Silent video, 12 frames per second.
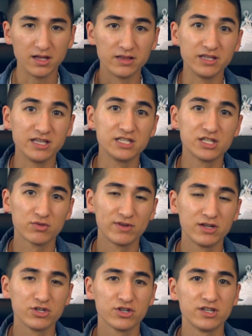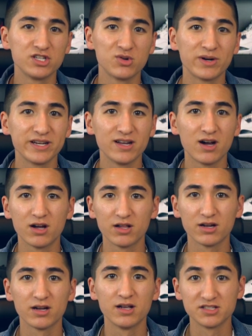these
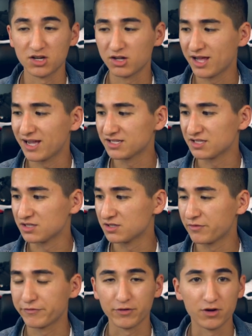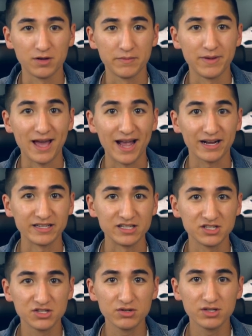$320 sunglasses from Acne
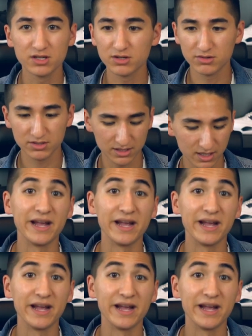Studios